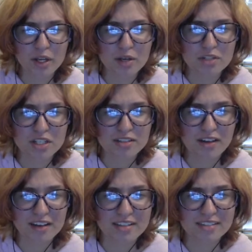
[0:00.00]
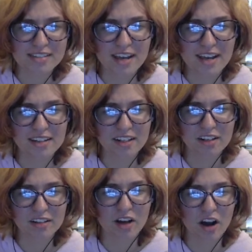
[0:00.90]
just got to stay a
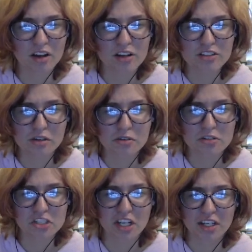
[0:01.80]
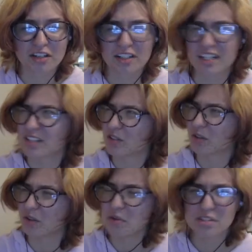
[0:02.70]
little longer so she could
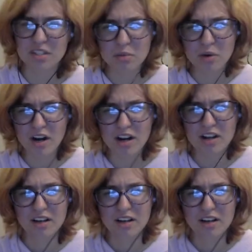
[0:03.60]
insult you some more?